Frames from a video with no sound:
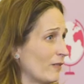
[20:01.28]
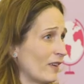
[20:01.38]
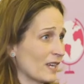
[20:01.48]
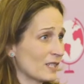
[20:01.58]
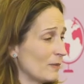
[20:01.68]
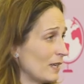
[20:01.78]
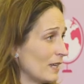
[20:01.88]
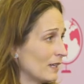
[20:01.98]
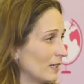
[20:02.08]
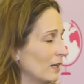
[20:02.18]
to affect
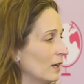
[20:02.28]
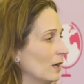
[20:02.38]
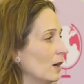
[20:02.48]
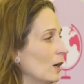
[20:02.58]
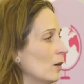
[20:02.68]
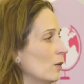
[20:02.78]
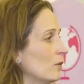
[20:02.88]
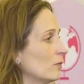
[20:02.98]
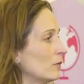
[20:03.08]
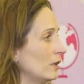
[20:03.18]
me?
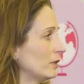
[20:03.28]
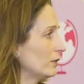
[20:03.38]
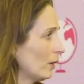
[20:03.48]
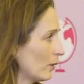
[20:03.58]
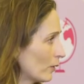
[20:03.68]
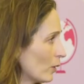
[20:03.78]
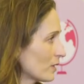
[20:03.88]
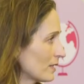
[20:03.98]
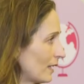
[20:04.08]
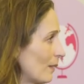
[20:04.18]
Well, no, of
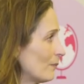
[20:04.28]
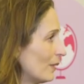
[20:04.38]
course not.